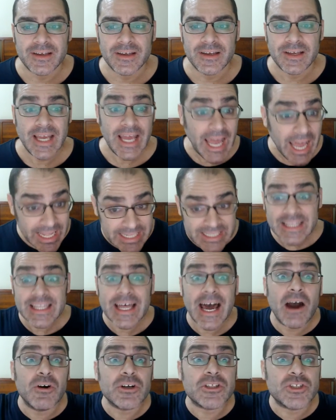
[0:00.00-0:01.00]
and
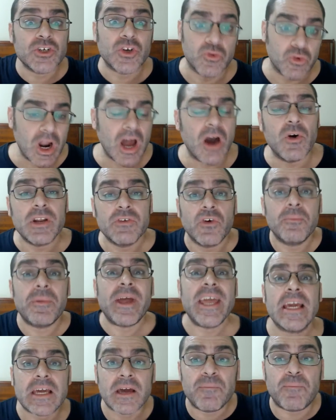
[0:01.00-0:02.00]
allow it to grow and
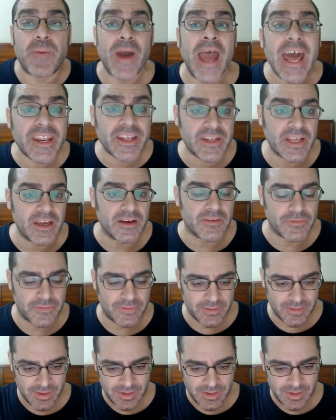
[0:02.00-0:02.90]
remain competitive?